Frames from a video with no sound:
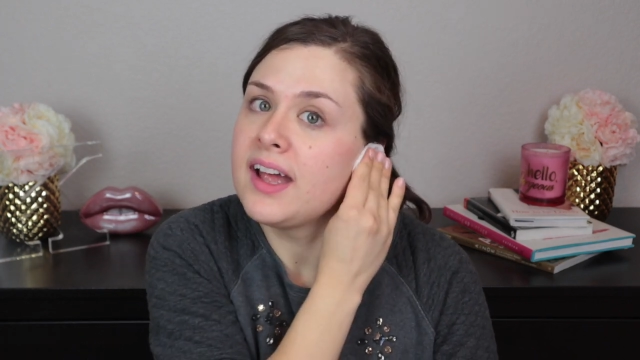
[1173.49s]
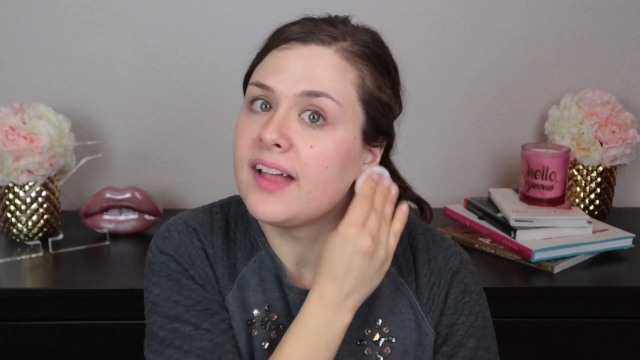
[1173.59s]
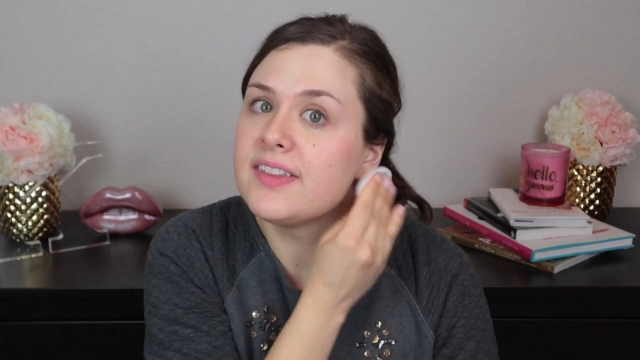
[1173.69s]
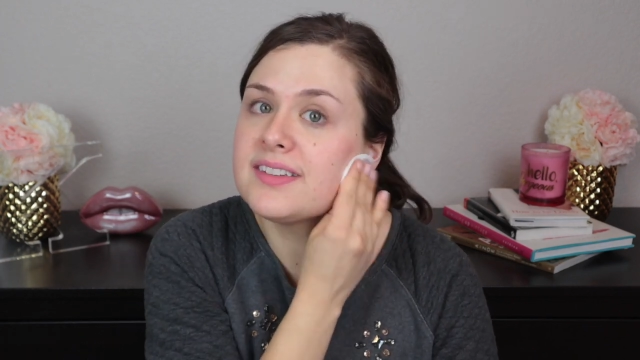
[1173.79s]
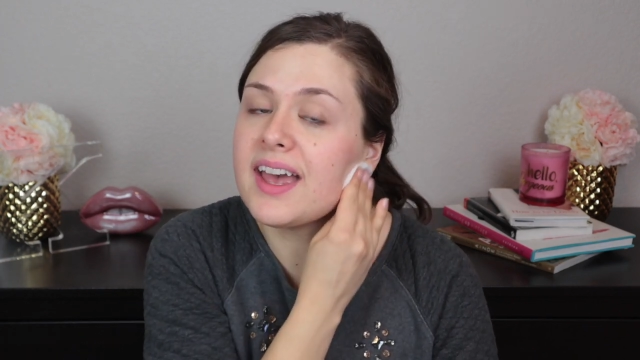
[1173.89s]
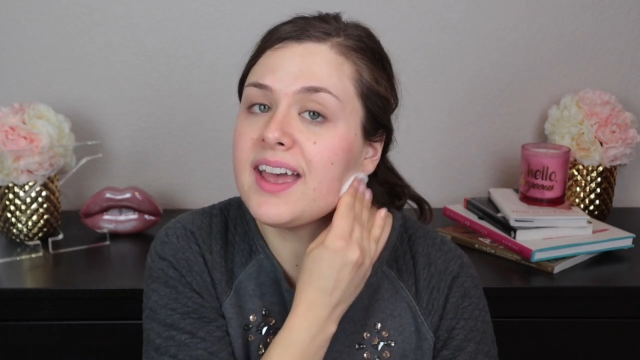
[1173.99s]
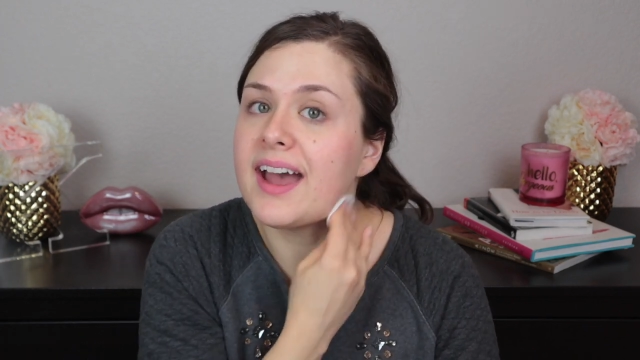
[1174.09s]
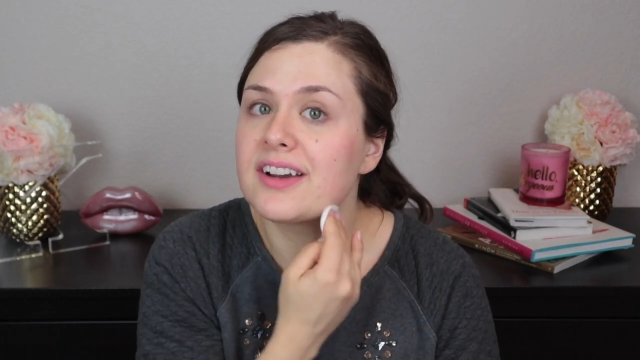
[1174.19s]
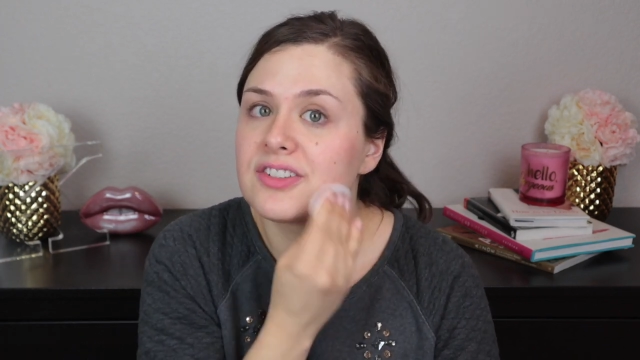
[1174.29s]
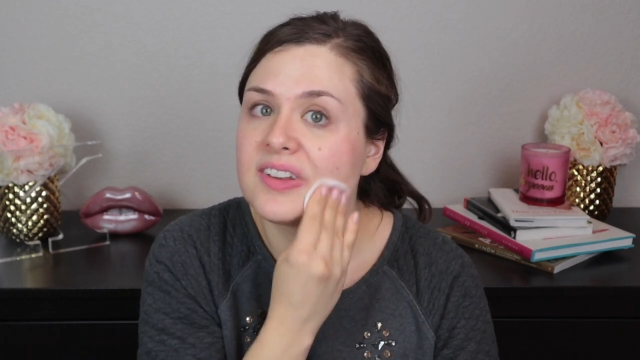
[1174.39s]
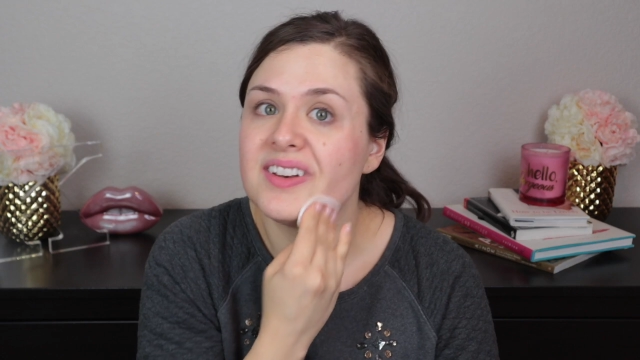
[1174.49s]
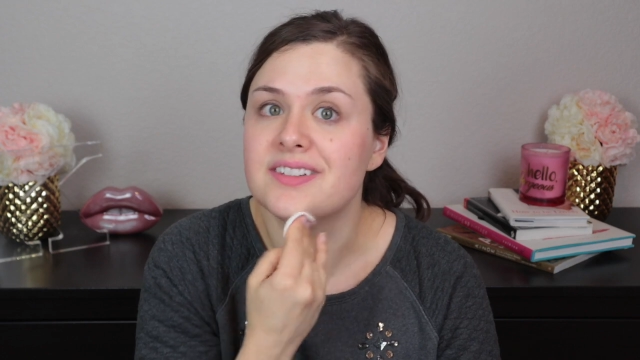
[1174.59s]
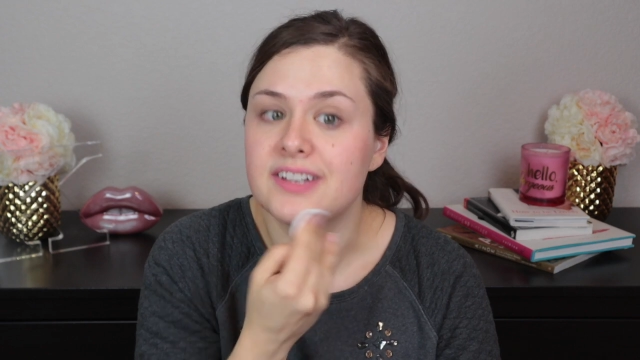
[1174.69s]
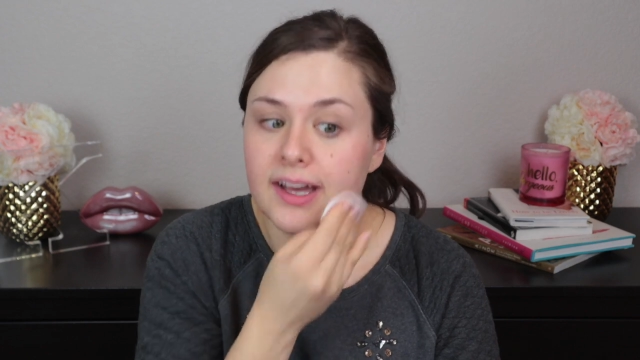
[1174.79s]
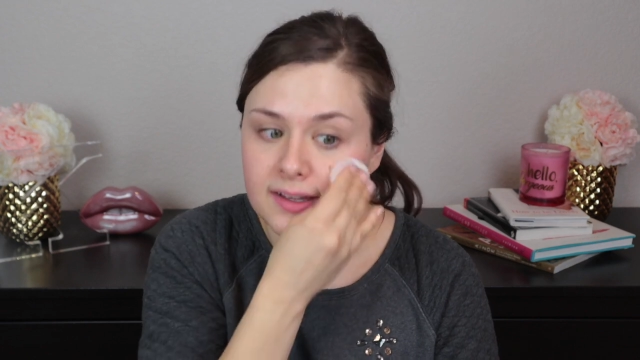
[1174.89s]
And this guy actually
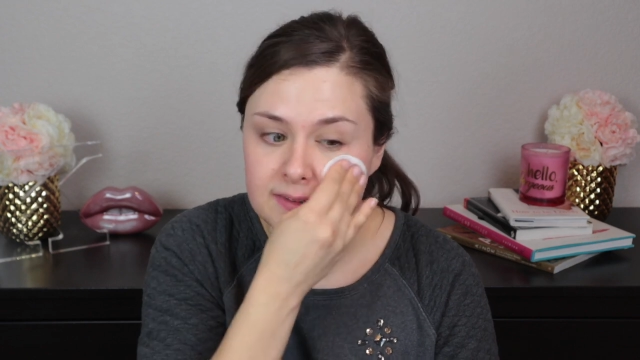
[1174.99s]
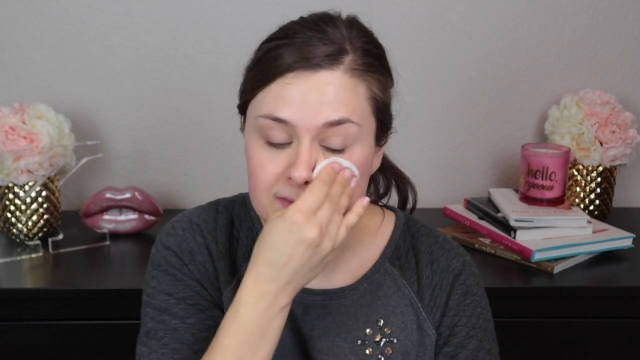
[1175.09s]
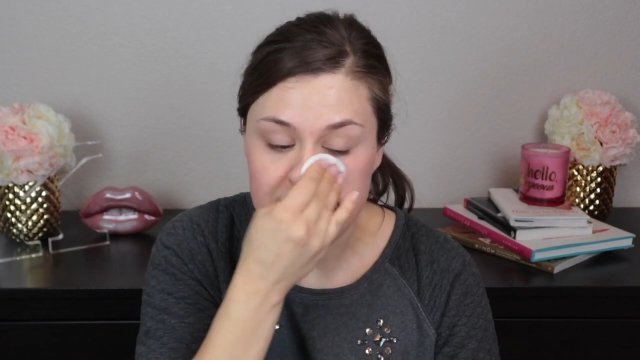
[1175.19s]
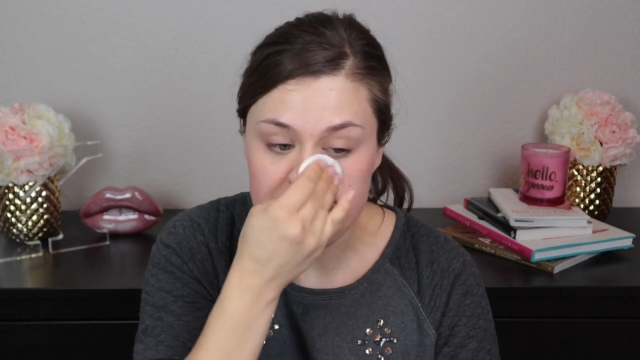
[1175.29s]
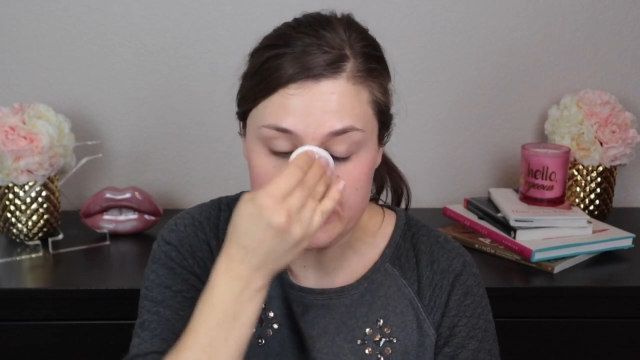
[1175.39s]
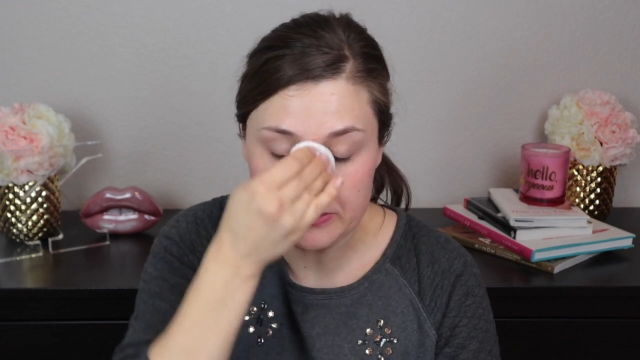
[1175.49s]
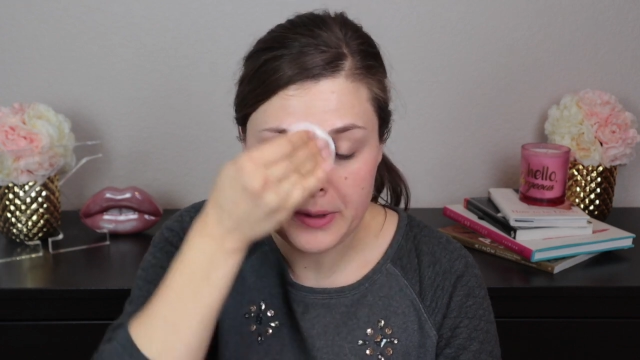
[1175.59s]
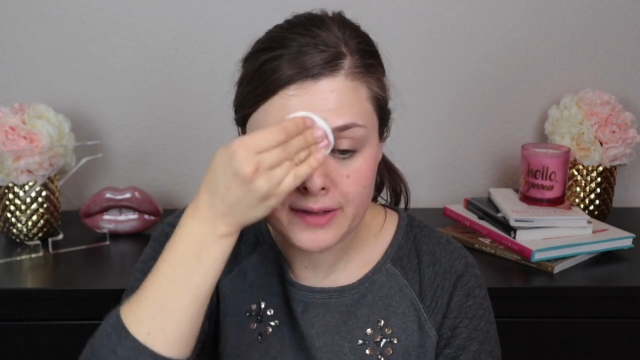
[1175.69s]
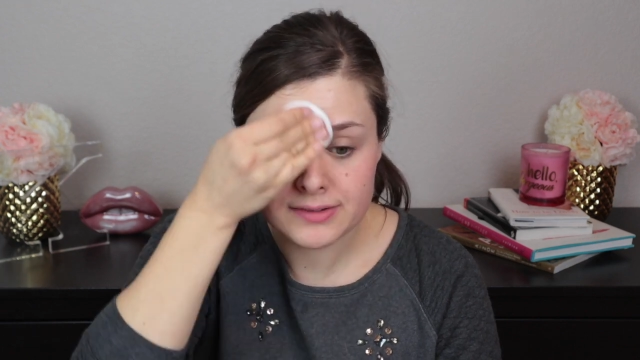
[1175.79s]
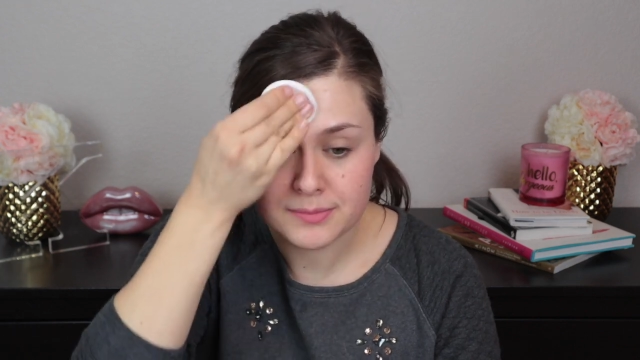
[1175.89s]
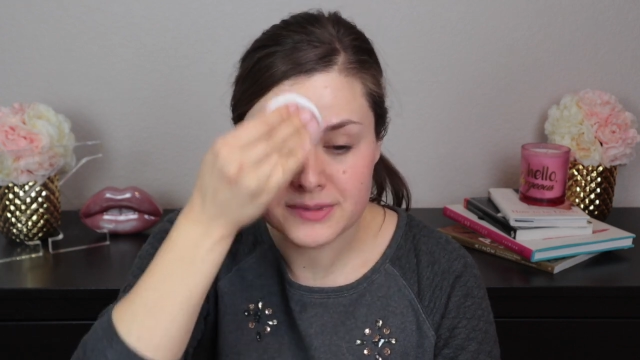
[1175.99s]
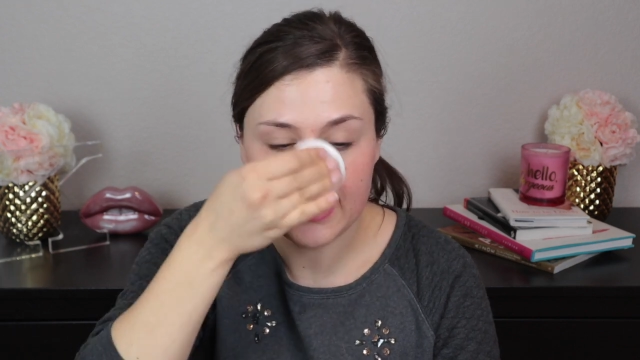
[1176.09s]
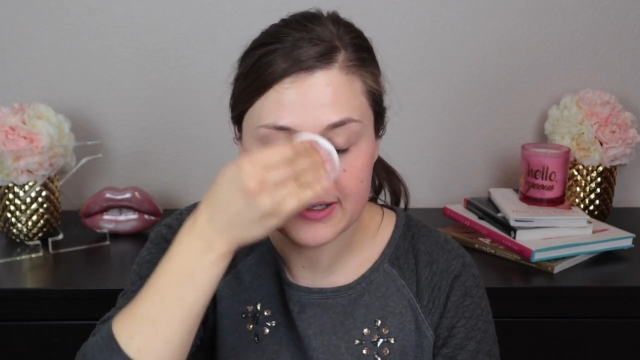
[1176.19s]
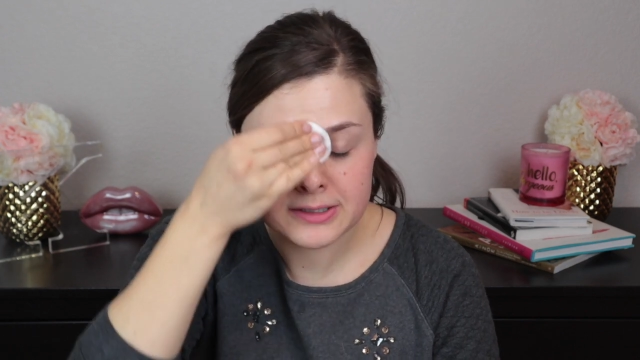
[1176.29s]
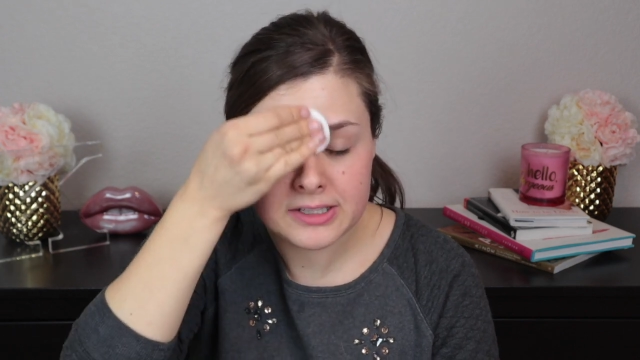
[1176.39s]
does, if you do have some
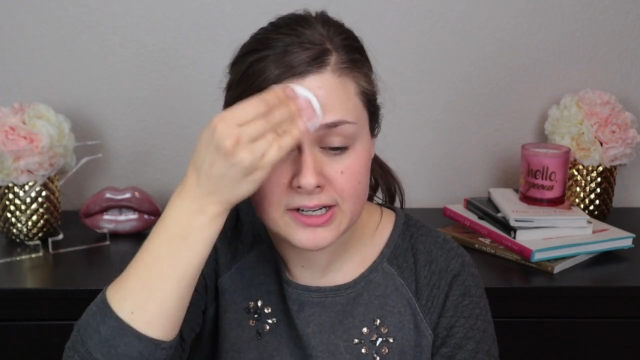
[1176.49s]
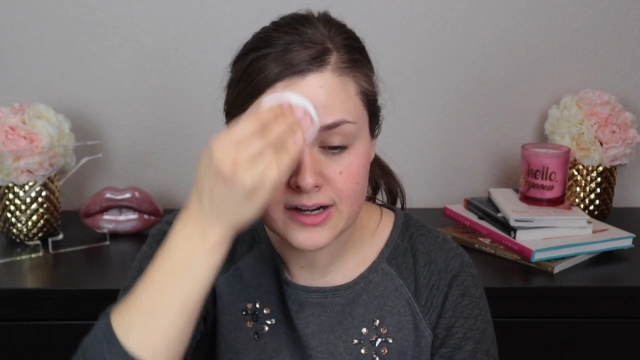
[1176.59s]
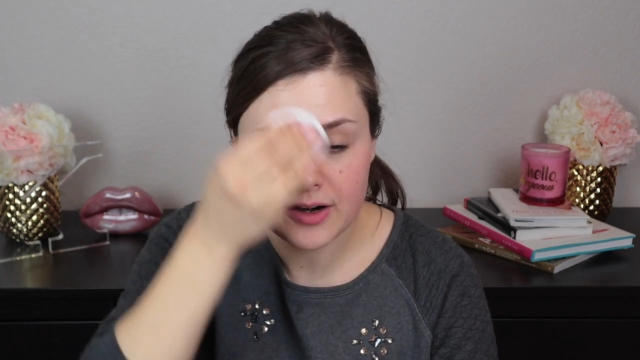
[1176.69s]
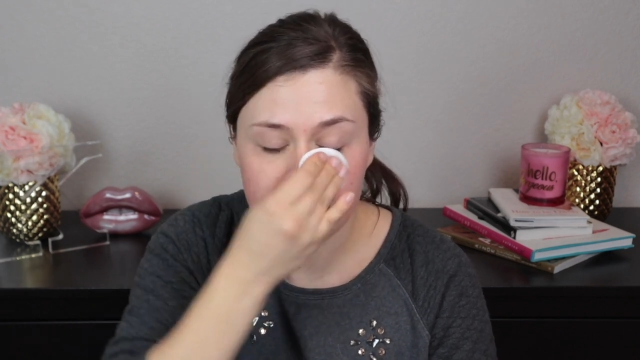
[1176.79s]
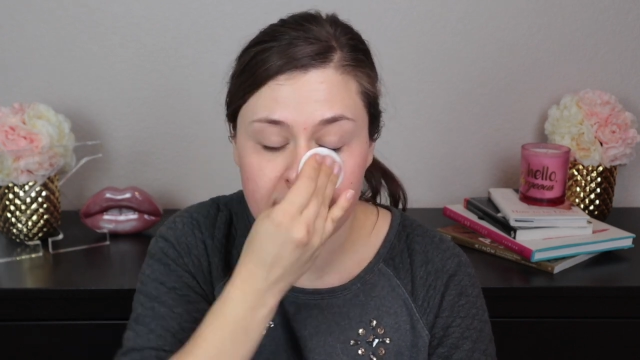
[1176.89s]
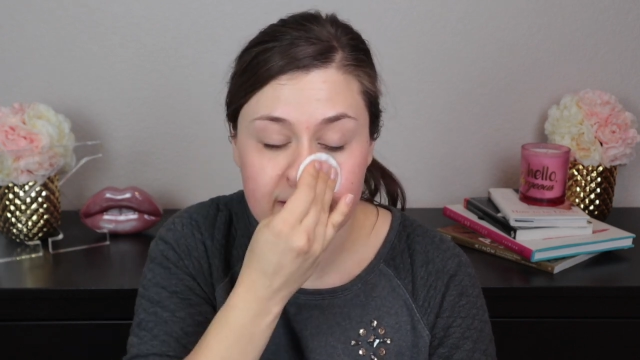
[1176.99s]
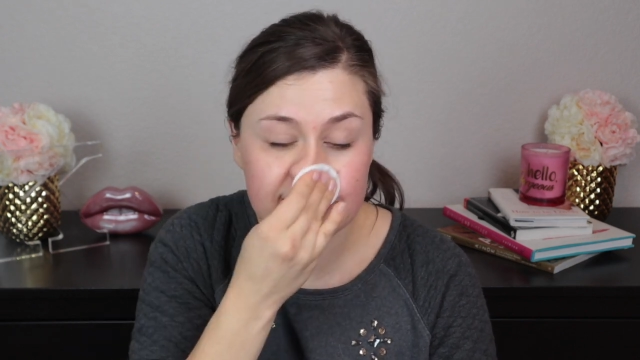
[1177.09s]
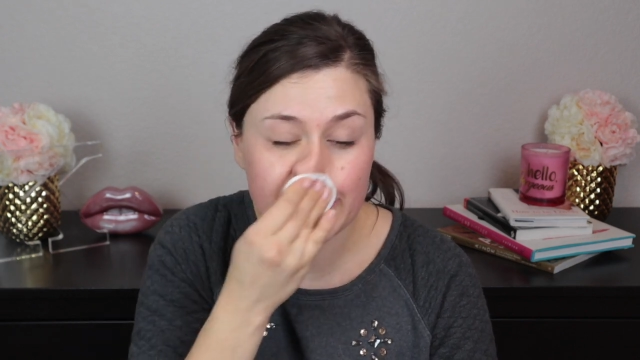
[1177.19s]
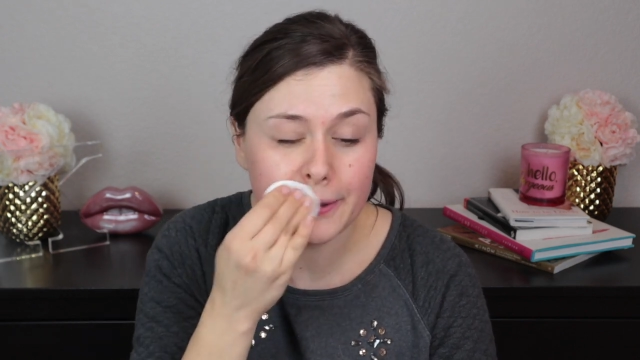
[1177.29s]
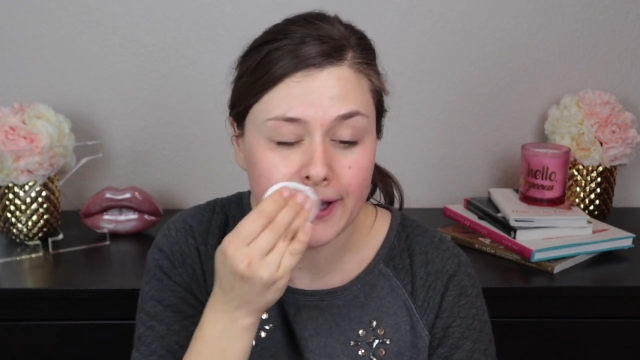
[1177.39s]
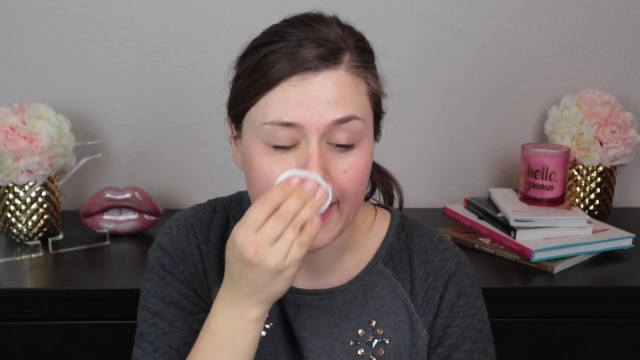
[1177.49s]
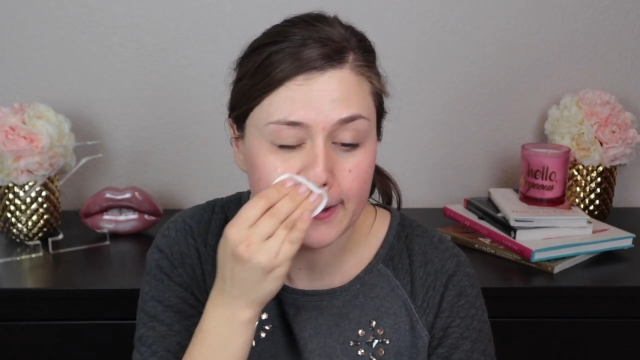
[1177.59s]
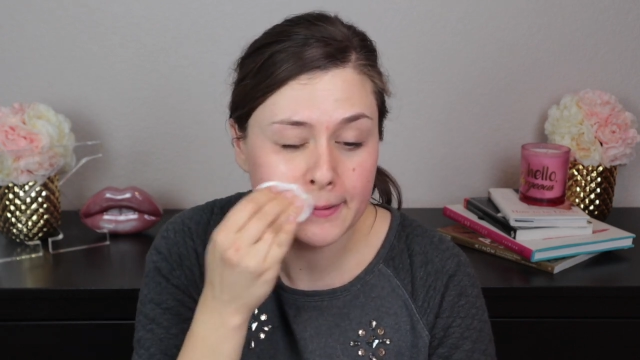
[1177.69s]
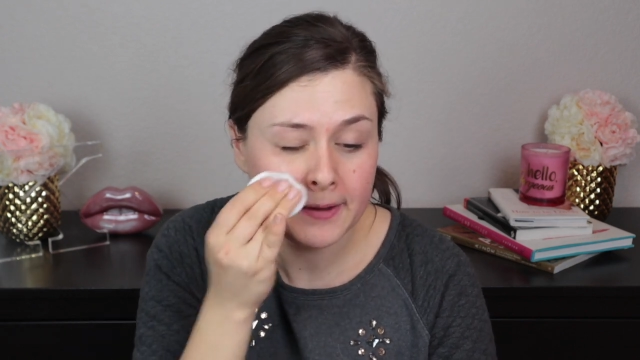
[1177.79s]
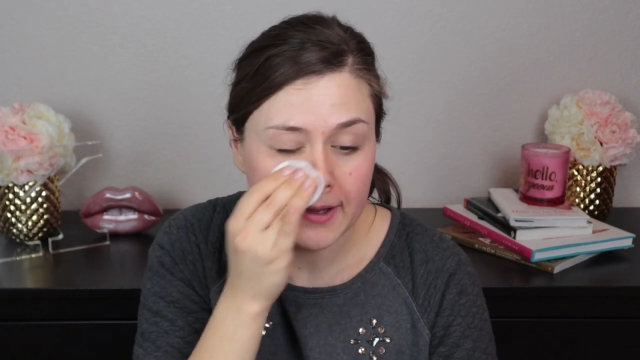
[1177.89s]
texture or things going on,